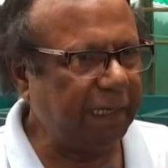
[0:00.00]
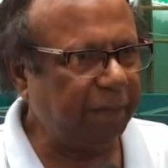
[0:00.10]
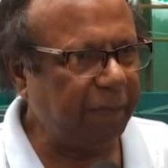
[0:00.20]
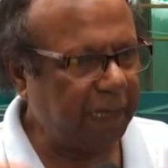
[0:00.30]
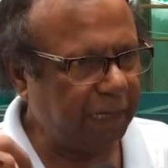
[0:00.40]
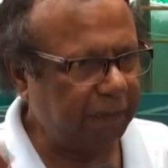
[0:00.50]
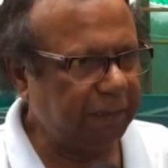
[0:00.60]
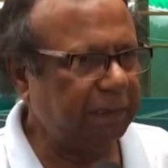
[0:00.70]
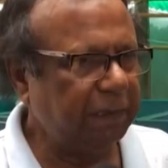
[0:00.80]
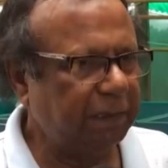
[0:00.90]
have done
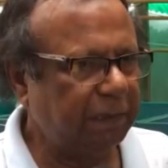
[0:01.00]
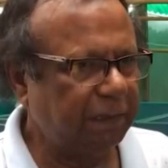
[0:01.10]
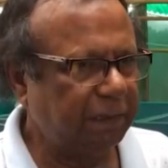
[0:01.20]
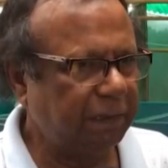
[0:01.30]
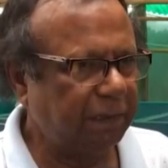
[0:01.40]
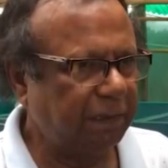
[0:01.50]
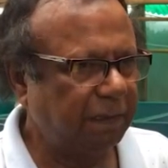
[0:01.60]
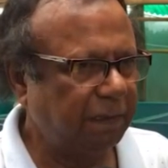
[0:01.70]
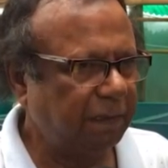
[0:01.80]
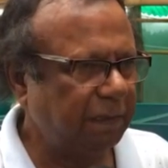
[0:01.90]

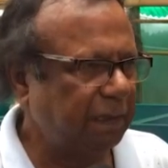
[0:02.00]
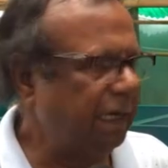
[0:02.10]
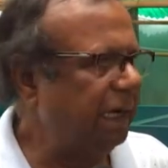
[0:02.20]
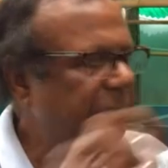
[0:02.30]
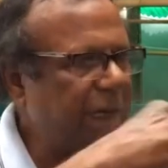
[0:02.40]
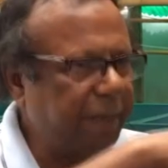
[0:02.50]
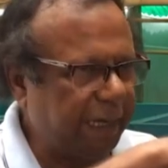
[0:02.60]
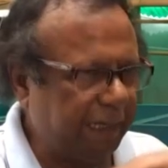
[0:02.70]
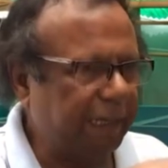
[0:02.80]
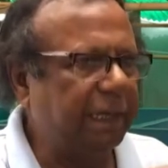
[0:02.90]
in my
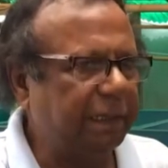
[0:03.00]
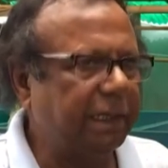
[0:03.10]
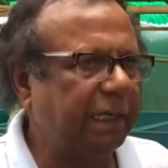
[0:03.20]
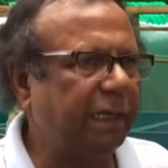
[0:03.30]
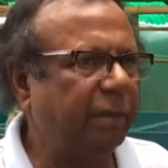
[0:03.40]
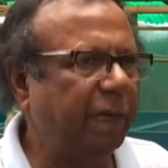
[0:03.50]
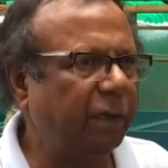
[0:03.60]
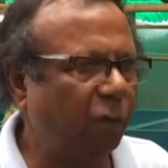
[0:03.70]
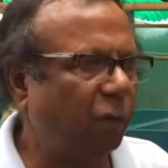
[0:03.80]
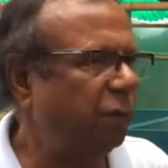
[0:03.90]
backyard hatchery, in my
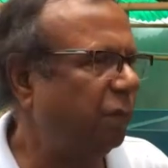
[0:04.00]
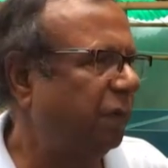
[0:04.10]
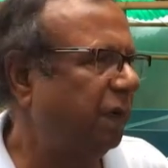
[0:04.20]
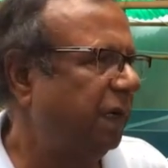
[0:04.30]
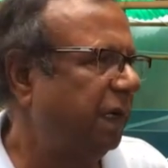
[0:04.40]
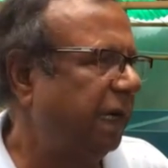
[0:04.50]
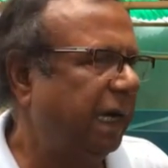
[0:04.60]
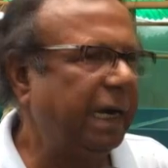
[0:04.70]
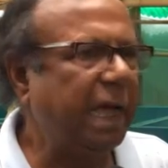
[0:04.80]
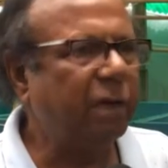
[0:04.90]
home,
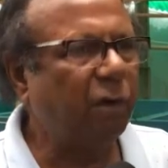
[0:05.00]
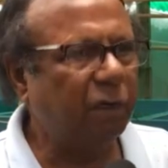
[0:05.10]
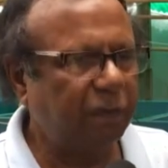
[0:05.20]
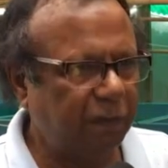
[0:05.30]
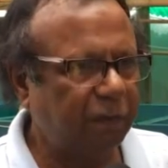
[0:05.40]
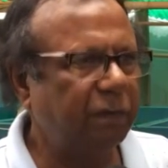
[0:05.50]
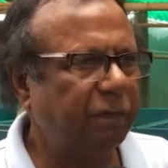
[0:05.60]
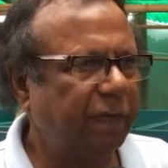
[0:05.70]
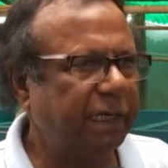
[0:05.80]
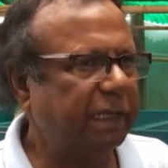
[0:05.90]
and I got
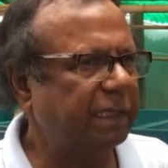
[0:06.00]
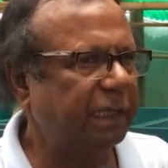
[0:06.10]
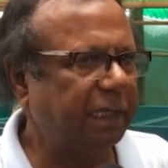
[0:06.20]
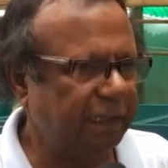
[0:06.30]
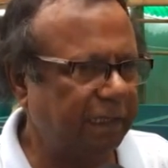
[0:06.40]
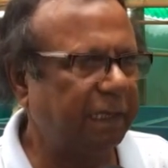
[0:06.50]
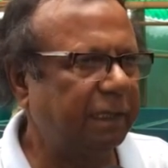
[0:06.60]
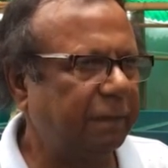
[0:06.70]
fantastic result.